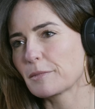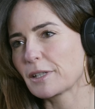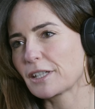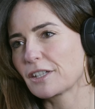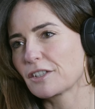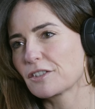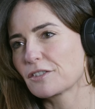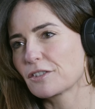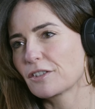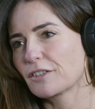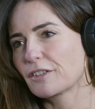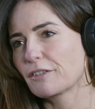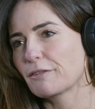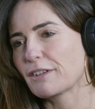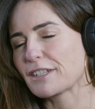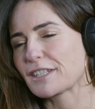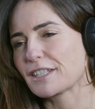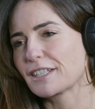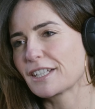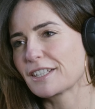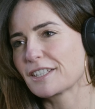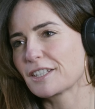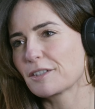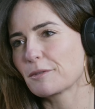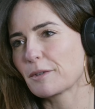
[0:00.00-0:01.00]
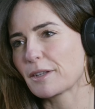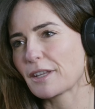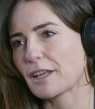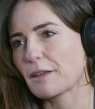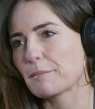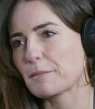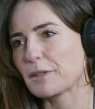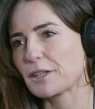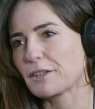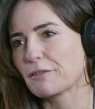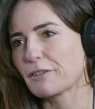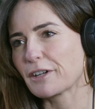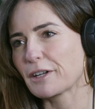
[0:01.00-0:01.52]
and making sure it resonated with
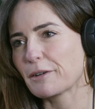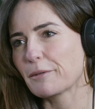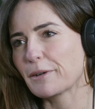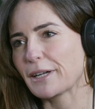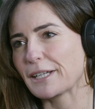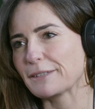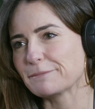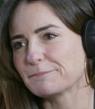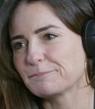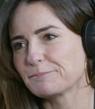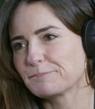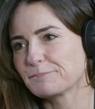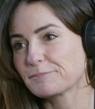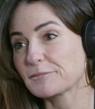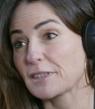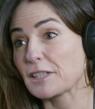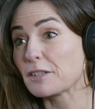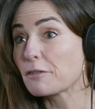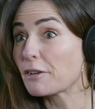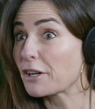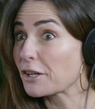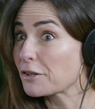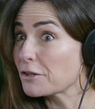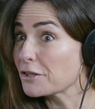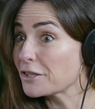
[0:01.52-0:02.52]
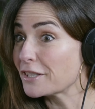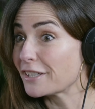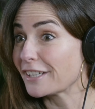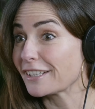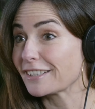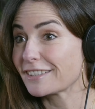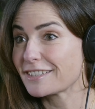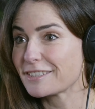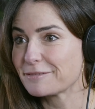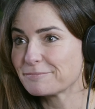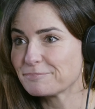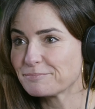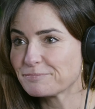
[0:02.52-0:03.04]
them in the right way, in the right
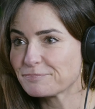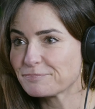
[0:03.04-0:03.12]
context.